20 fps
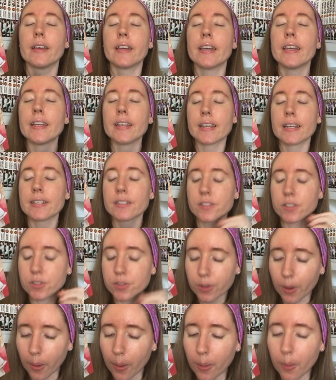It is
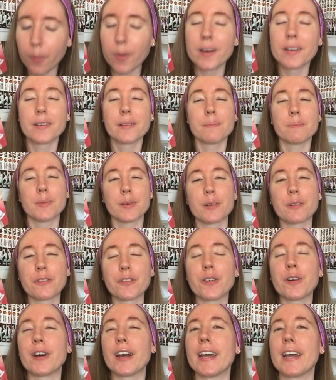so beautiful.